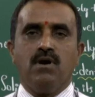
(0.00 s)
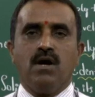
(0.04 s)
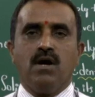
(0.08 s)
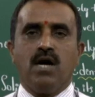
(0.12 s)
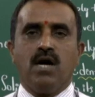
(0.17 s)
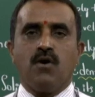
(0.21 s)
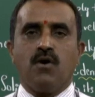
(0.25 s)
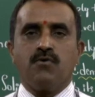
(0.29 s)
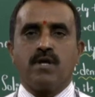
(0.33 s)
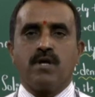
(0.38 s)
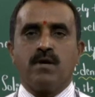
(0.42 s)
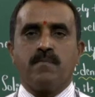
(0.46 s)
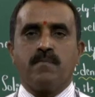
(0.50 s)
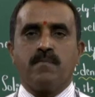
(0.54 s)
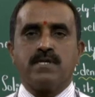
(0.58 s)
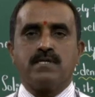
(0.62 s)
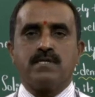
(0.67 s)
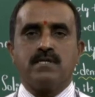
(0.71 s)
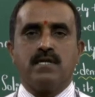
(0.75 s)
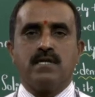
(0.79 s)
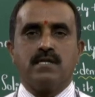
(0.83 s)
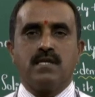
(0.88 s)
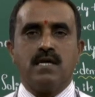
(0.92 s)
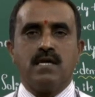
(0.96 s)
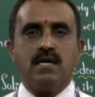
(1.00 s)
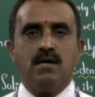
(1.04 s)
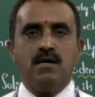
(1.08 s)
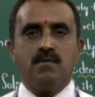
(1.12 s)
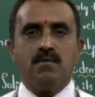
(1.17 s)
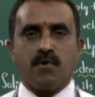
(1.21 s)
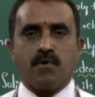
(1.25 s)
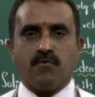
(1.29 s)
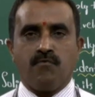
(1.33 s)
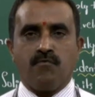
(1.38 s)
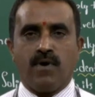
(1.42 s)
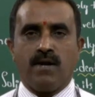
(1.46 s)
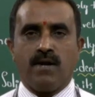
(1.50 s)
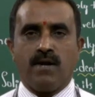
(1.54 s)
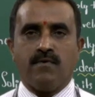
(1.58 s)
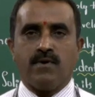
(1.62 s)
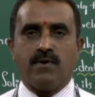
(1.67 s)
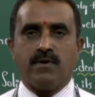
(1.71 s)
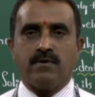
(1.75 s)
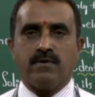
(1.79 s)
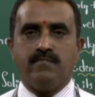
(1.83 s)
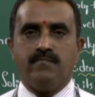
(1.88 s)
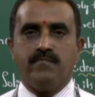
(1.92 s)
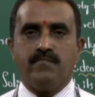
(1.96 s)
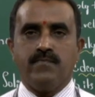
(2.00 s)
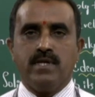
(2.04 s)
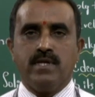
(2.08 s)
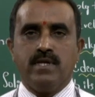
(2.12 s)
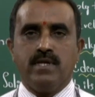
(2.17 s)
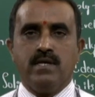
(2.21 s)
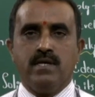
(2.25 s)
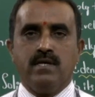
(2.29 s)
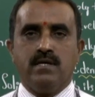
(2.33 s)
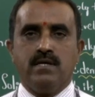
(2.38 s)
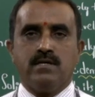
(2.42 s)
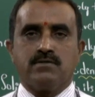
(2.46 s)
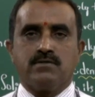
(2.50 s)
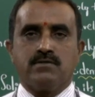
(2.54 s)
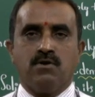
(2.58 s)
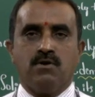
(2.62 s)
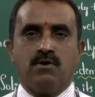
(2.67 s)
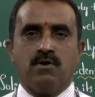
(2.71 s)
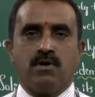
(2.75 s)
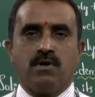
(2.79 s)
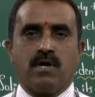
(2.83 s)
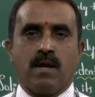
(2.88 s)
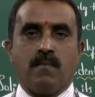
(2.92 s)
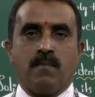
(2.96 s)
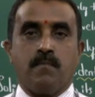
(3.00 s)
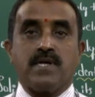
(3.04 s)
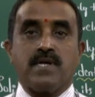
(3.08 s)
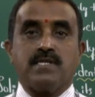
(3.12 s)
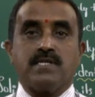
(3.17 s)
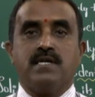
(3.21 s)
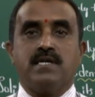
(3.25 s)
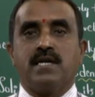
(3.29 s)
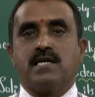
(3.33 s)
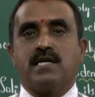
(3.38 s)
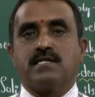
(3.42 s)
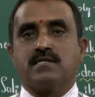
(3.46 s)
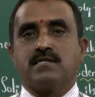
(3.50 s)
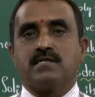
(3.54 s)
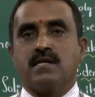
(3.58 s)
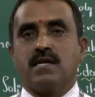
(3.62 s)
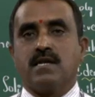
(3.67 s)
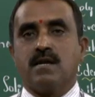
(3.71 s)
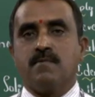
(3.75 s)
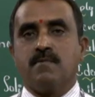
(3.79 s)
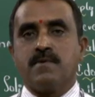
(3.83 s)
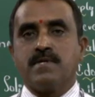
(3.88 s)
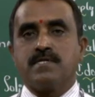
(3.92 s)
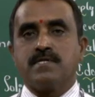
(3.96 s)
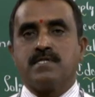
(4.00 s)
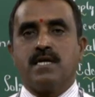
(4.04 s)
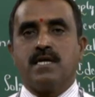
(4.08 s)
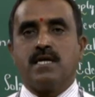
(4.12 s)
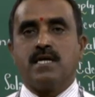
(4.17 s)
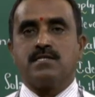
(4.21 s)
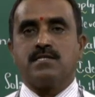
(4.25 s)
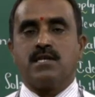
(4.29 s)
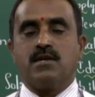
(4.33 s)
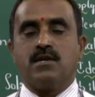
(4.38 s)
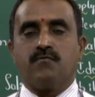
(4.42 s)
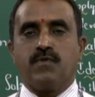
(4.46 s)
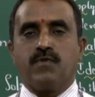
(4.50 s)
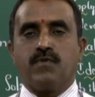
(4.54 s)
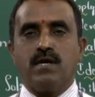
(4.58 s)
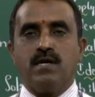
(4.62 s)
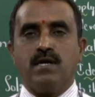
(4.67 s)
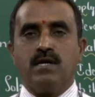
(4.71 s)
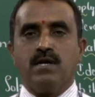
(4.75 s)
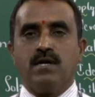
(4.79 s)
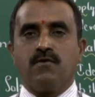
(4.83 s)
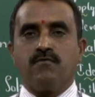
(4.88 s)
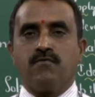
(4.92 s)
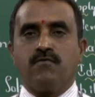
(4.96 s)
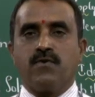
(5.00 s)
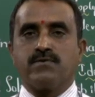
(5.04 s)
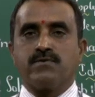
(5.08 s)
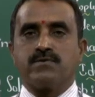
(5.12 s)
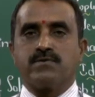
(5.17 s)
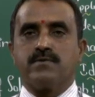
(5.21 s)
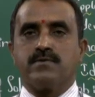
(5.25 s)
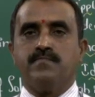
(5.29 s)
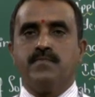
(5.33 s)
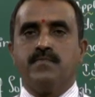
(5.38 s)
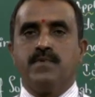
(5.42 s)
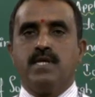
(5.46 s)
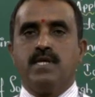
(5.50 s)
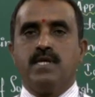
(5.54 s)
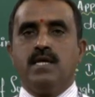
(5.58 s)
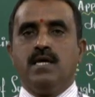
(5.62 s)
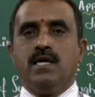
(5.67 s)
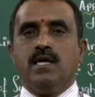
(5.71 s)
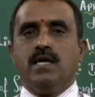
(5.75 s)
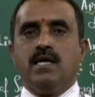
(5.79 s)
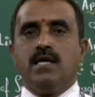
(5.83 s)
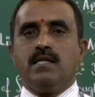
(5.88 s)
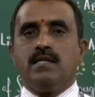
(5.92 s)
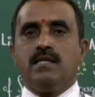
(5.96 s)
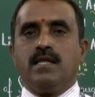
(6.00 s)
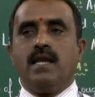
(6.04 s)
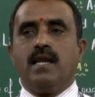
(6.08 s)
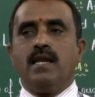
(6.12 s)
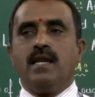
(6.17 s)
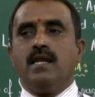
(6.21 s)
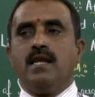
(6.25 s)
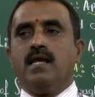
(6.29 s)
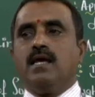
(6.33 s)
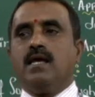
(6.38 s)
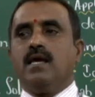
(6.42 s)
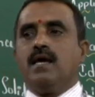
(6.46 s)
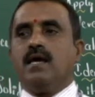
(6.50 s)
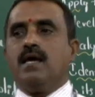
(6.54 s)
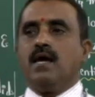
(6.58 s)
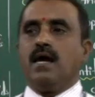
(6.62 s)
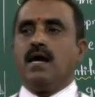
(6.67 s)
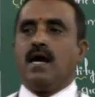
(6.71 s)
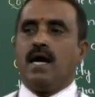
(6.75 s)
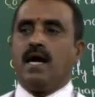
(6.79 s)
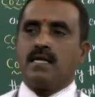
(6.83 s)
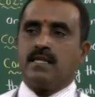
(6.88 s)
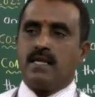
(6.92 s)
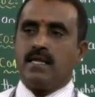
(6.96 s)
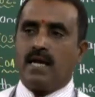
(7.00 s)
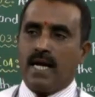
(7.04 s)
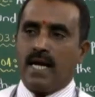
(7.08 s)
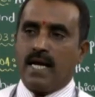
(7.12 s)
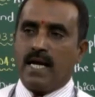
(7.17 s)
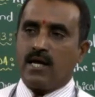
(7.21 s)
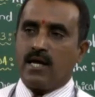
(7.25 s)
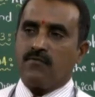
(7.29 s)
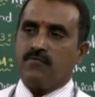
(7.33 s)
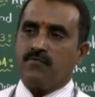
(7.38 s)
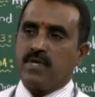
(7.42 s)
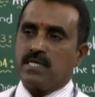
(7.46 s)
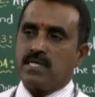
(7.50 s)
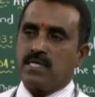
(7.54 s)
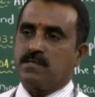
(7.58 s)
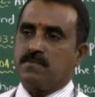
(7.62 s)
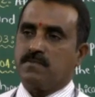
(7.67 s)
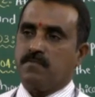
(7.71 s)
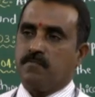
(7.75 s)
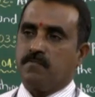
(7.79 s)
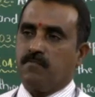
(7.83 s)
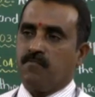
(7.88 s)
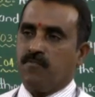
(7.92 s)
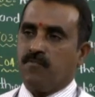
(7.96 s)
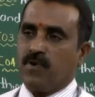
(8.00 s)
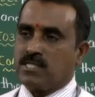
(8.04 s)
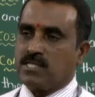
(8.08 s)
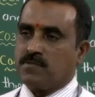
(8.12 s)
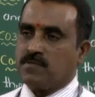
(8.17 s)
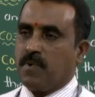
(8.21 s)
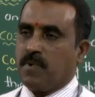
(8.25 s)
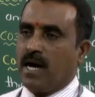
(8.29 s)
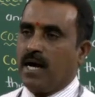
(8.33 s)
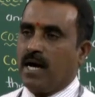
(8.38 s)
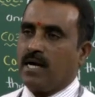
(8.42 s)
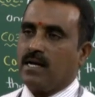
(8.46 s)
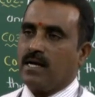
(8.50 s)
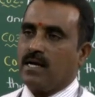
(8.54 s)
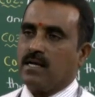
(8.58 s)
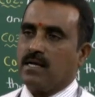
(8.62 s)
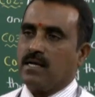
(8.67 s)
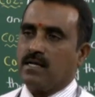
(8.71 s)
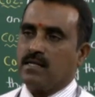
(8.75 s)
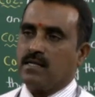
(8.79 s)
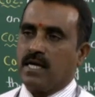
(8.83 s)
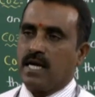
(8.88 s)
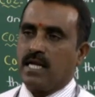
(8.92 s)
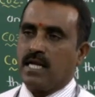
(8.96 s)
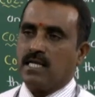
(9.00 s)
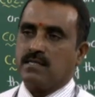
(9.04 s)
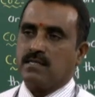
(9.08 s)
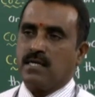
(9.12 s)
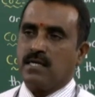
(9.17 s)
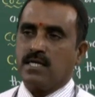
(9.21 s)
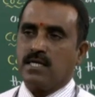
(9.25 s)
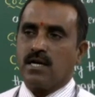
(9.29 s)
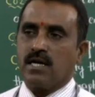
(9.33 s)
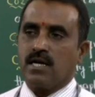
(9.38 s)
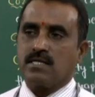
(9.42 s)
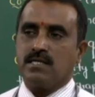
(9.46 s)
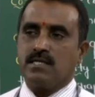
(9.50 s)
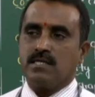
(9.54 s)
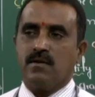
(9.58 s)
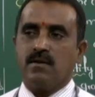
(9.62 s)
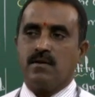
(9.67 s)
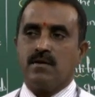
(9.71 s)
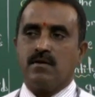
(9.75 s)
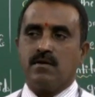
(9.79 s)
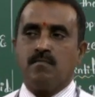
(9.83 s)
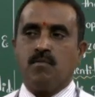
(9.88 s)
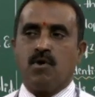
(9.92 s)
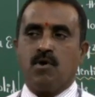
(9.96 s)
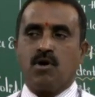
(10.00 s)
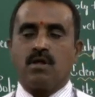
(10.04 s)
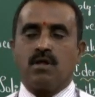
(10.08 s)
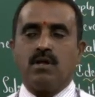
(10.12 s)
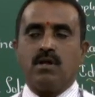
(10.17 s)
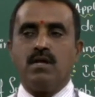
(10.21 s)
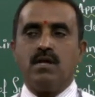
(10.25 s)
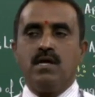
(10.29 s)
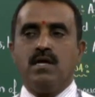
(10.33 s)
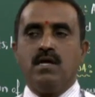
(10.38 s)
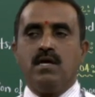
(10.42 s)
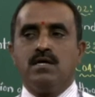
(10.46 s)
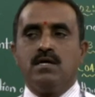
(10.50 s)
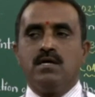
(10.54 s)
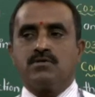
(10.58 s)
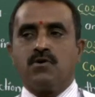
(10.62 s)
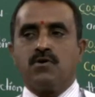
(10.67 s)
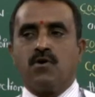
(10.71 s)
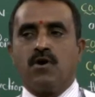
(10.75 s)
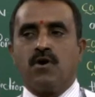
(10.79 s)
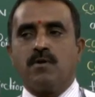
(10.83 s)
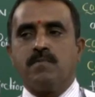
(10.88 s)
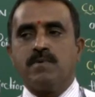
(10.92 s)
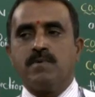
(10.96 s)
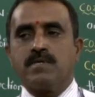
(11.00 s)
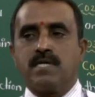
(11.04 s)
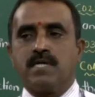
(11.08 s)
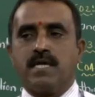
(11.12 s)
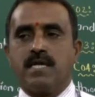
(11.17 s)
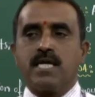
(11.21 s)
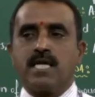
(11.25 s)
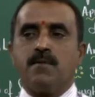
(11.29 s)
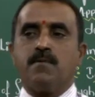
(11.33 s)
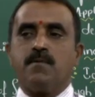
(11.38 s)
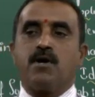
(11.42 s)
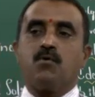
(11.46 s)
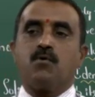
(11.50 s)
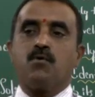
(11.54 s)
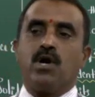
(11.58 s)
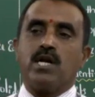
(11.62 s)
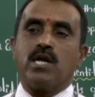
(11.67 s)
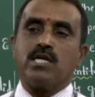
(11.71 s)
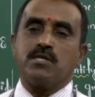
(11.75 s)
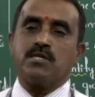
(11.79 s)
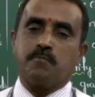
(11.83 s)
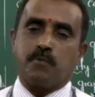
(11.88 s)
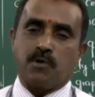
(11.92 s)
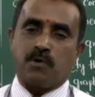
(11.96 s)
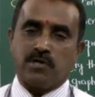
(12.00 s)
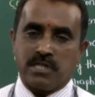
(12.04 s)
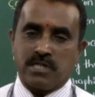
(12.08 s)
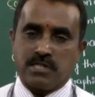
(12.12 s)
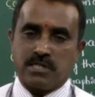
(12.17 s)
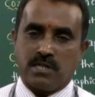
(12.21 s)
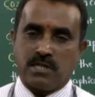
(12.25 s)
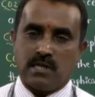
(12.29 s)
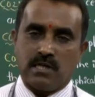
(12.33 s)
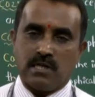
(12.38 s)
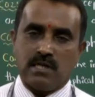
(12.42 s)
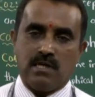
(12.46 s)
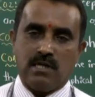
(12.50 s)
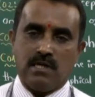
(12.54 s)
how to represent the profile view. So representation of the views. Then at the end of this first part, that is introduction module, so we'll be studying about what is projection.